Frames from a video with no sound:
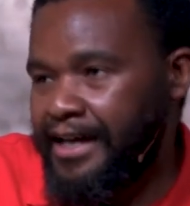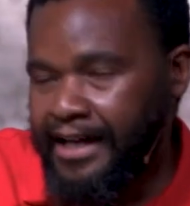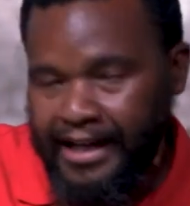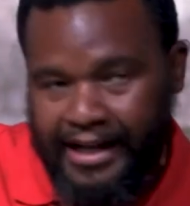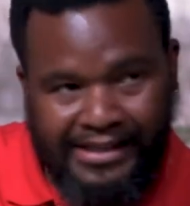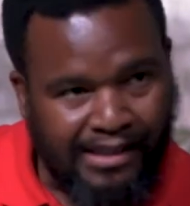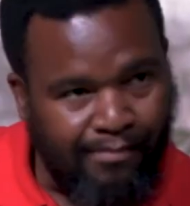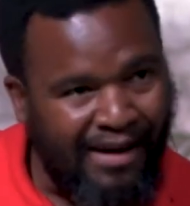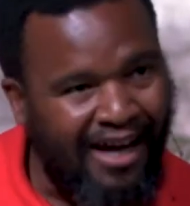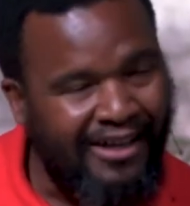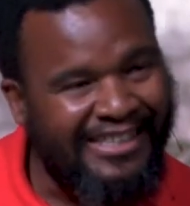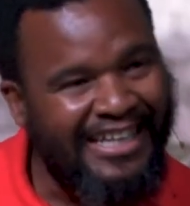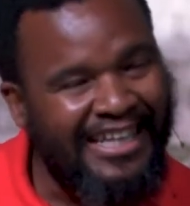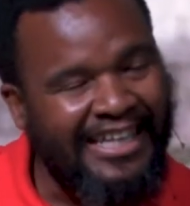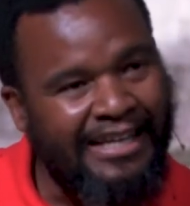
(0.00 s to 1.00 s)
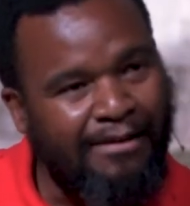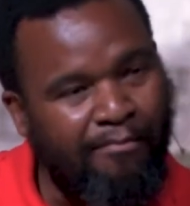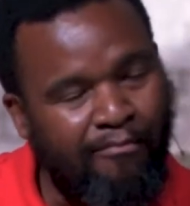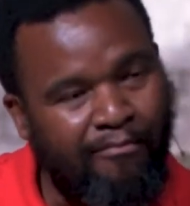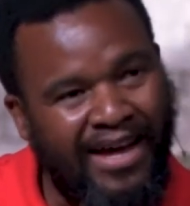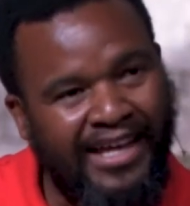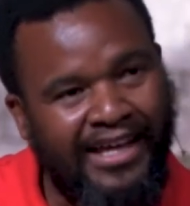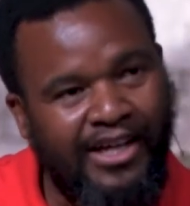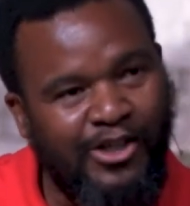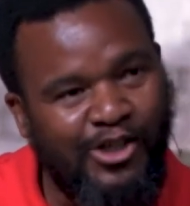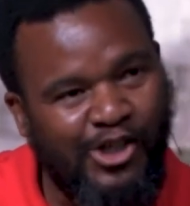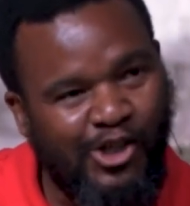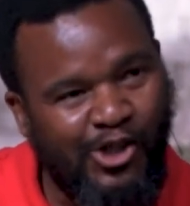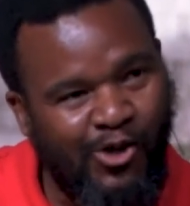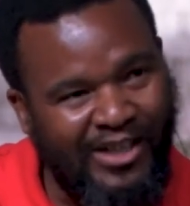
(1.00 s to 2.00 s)
it's about making
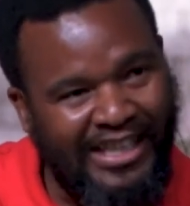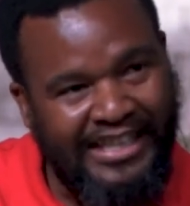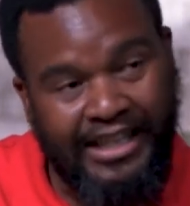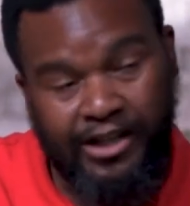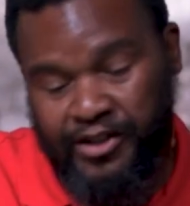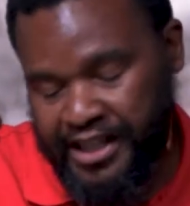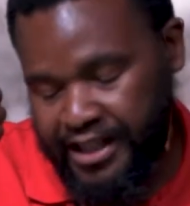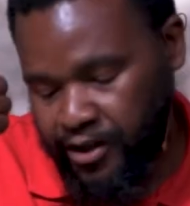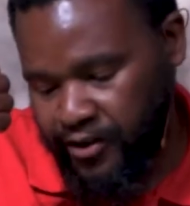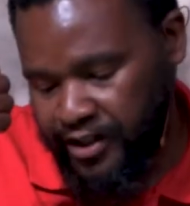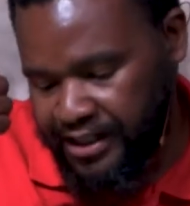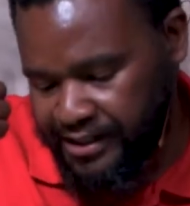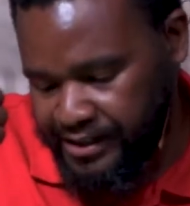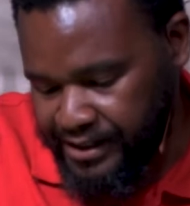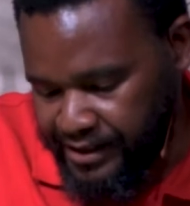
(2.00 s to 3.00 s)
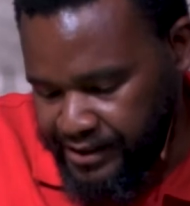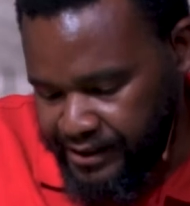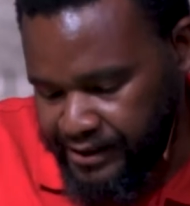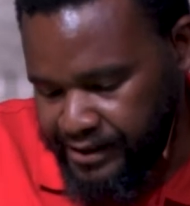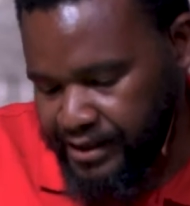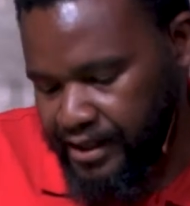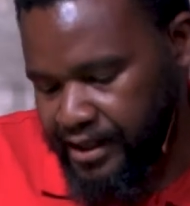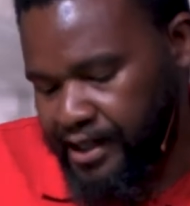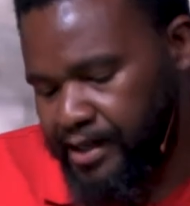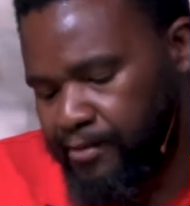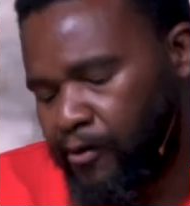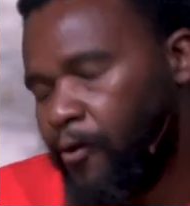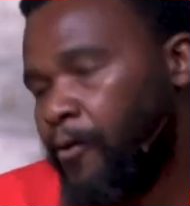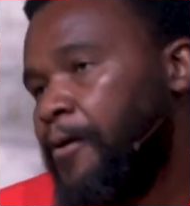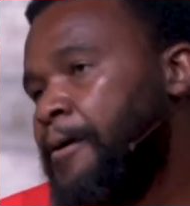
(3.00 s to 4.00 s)
sure that they don't exist
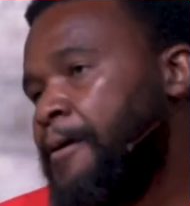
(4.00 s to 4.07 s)
anymore.